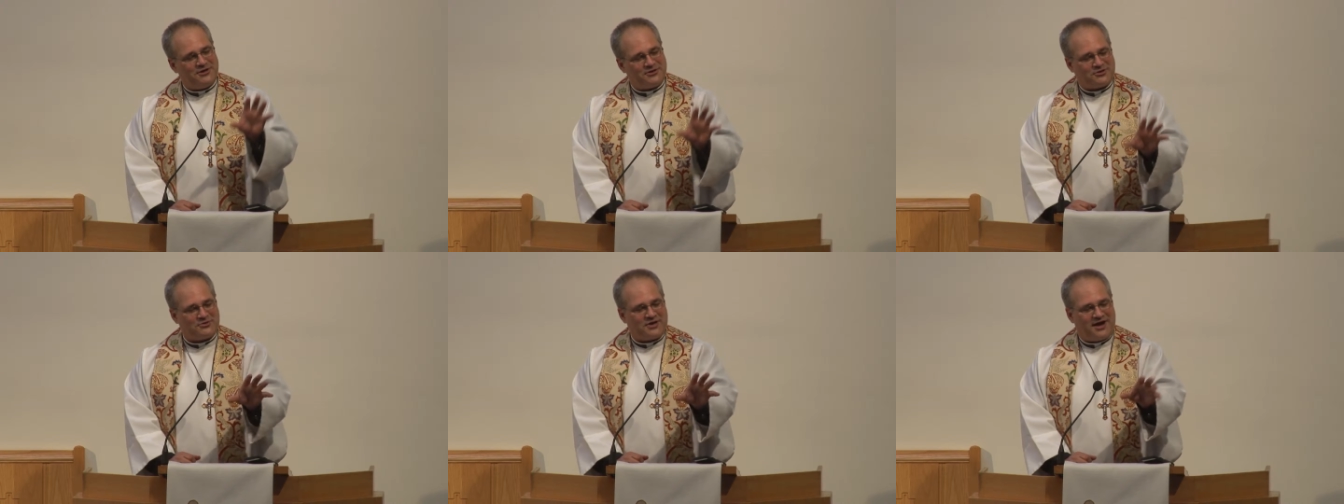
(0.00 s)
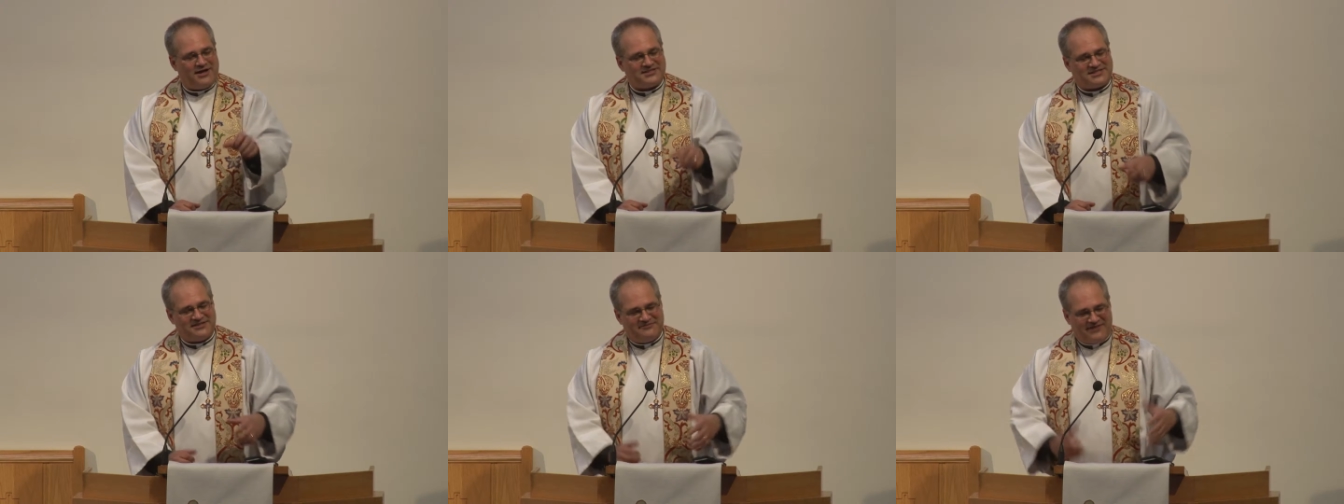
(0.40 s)
through the
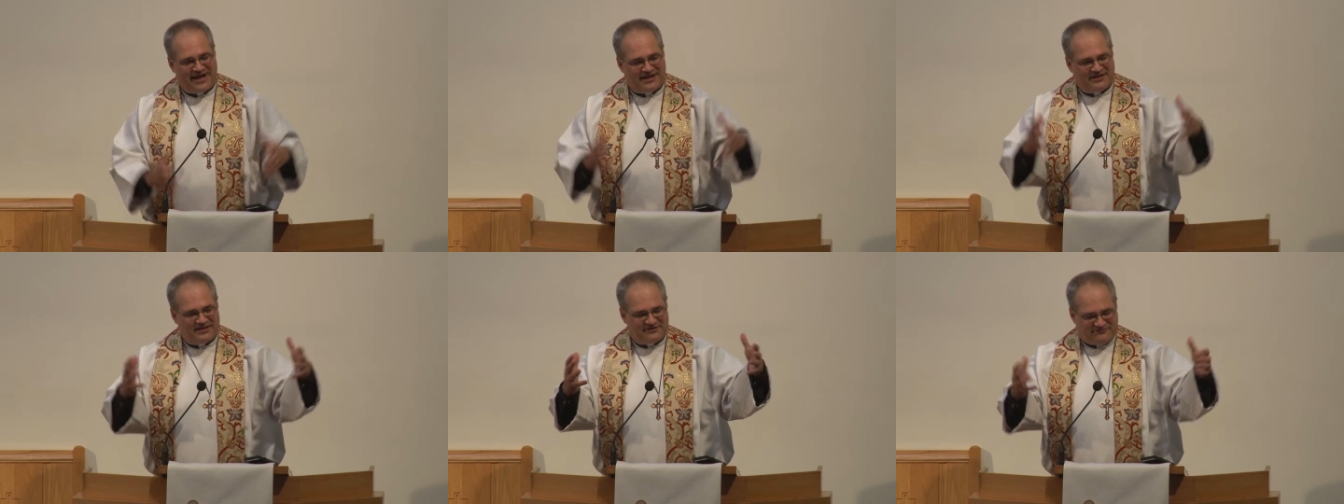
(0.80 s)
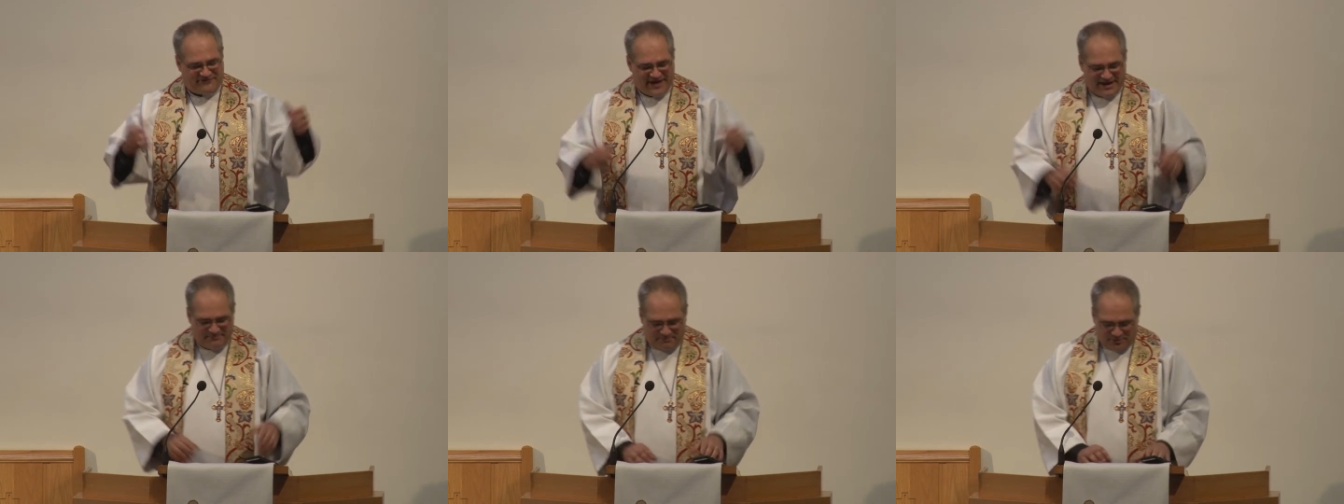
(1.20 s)
Hudson Valley, the
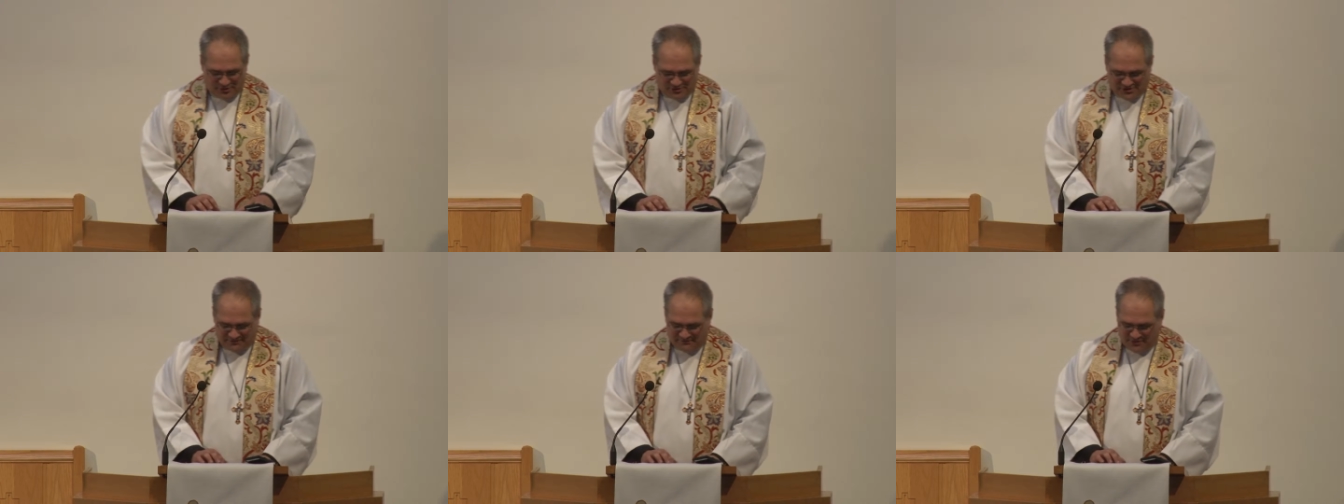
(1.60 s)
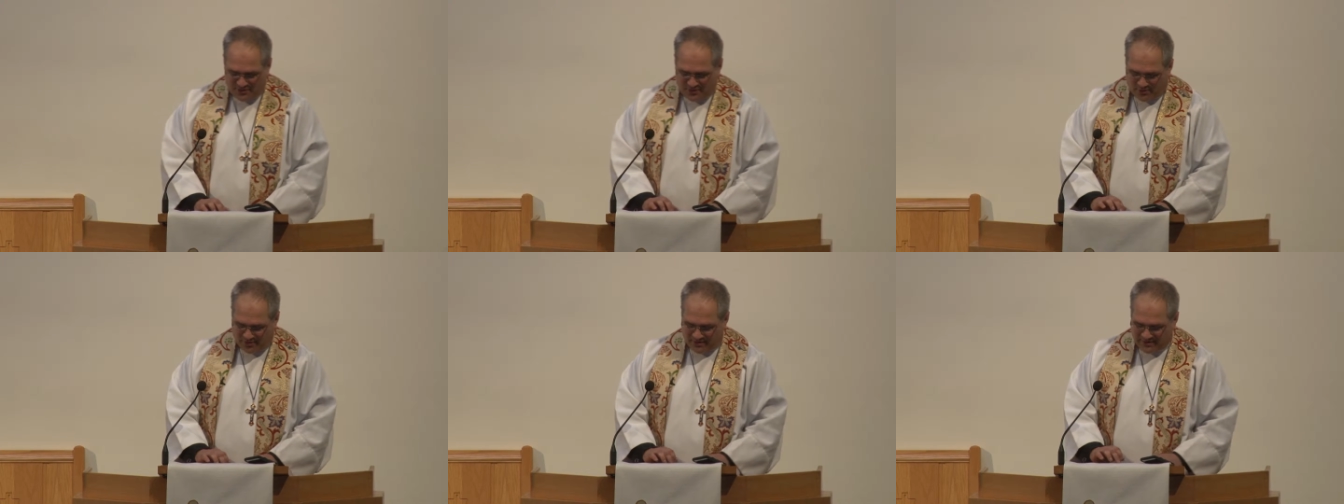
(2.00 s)
five boroughs of New
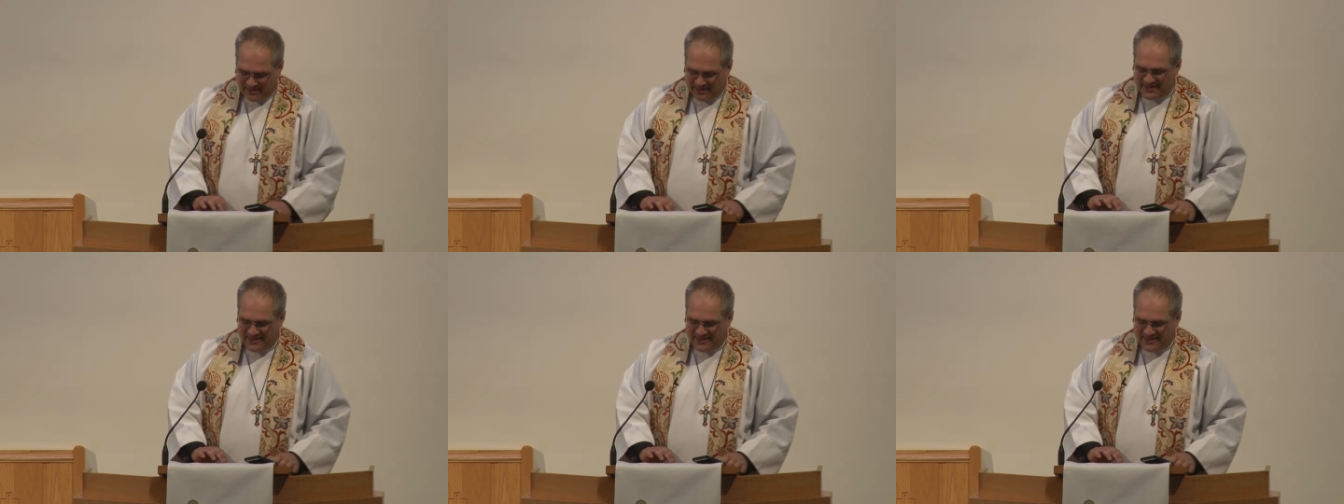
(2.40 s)
York,